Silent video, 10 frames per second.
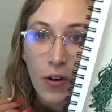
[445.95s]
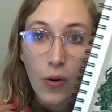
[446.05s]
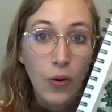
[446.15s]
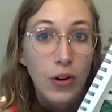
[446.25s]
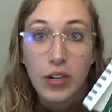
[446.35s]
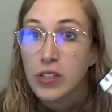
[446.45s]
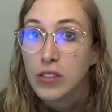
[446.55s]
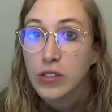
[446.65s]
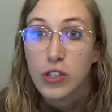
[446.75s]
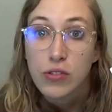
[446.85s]
Or
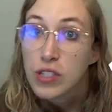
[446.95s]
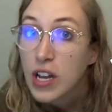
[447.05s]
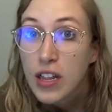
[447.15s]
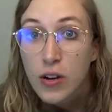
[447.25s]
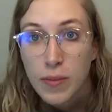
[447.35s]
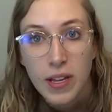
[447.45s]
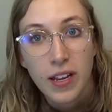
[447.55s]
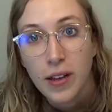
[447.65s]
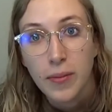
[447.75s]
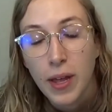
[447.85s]
use another
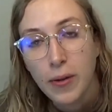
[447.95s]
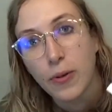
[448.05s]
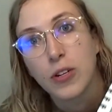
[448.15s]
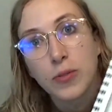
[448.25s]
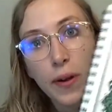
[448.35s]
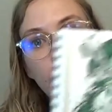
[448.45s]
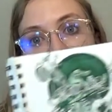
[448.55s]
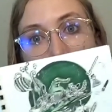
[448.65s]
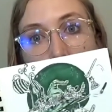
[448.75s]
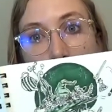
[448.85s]
medium that works well
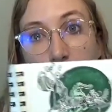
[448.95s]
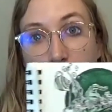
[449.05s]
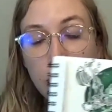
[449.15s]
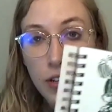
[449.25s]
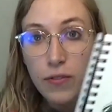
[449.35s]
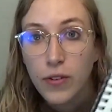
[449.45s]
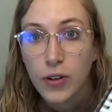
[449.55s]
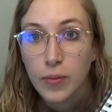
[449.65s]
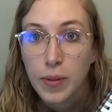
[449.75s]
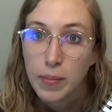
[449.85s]
for you. It's good
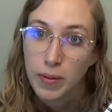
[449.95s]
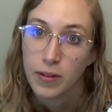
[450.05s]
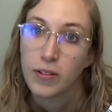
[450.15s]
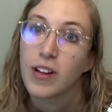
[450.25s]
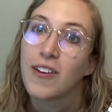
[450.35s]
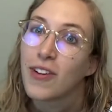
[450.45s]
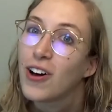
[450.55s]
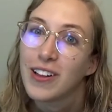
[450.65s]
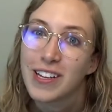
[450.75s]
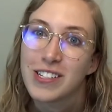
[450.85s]
for people of
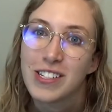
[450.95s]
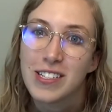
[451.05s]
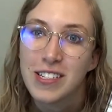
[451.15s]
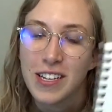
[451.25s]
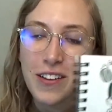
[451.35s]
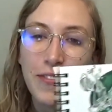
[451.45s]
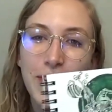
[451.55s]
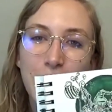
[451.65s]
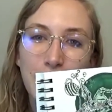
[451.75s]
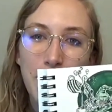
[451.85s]
all ages, and if
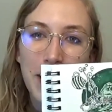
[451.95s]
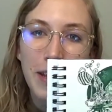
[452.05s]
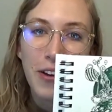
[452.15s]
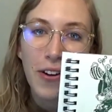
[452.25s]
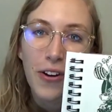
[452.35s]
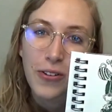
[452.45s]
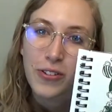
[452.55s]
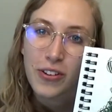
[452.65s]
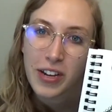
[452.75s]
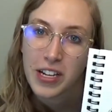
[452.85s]
you do make your
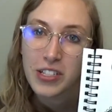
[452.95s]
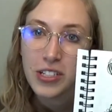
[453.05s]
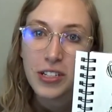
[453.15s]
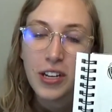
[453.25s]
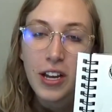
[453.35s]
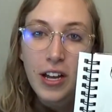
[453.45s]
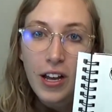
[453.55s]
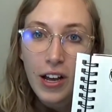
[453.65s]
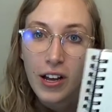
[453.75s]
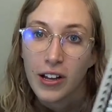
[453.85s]
own creation,
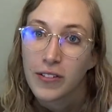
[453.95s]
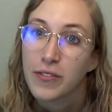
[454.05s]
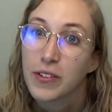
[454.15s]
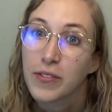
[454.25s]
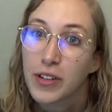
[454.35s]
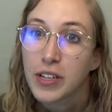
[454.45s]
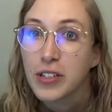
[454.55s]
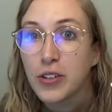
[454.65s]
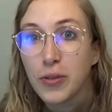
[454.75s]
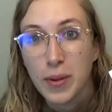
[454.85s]
feel free
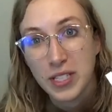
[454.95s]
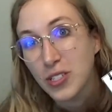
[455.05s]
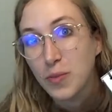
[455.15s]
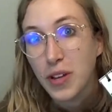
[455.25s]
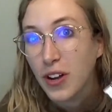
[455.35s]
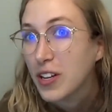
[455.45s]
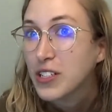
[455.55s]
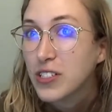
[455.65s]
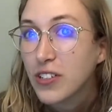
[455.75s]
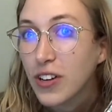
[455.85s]
to message me on
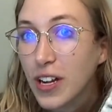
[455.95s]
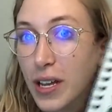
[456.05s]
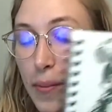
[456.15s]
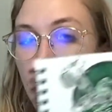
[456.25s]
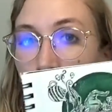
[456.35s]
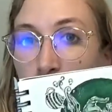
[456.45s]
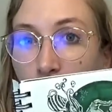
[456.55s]
Instagram